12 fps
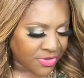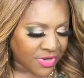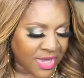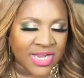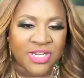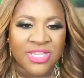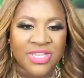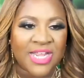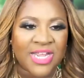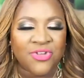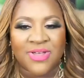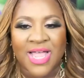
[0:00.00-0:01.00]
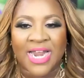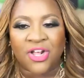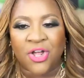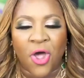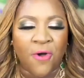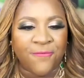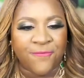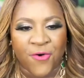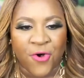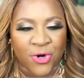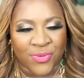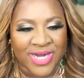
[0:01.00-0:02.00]
And then you got to go
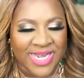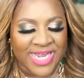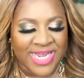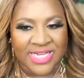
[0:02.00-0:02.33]
for it.